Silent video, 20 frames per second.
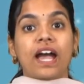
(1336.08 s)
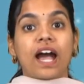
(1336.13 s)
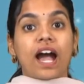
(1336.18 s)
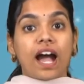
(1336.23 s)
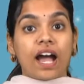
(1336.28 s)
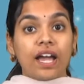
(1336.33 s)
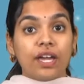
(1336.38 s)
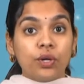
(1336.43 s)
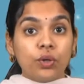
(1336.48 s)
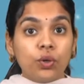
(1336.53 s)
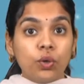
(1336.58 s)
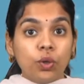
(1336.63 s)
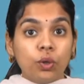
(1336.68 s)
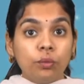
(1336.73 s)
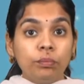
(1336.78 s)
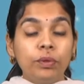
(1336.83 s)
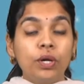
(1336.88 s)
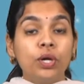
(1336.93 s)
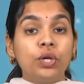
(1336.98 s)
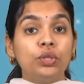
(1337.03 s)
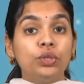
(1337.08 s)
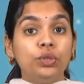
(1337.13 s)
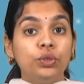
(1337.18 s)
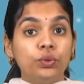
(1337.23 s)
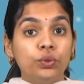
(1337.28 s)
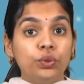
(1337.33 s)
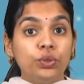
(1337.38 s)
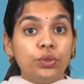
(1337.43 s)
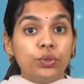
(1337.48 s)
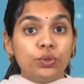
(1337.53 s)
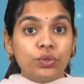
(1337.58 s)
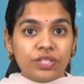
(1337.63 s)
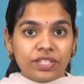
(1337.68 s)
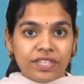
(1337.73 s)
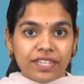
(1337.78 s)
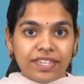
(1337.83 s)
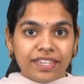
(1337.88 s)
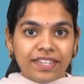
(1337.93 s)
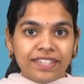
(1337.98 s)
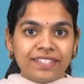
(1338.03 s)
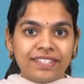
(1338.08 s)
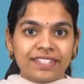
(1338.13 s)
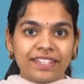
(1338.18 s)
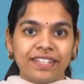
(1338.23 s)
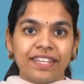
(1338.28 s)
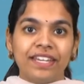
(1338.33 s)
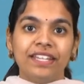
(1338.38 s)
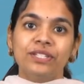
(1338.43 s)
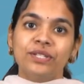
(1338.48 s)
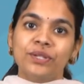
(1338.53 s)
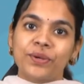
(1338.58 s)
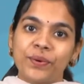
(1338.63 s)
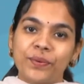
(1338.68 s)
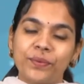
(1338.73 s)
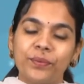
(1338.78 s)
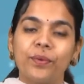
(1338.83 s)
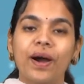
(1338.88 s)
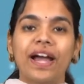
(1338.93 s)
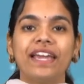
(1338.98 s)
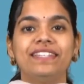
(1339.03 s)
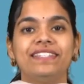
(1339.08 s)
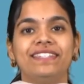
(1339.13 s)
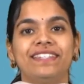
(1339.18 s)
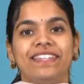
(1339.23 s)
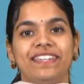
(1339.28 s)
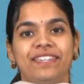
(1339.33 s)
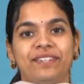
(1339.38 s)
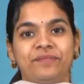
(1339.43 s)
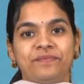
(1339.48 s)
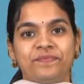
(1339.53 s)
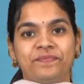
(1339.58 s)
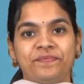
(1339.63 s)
I hope you use the internet wisely.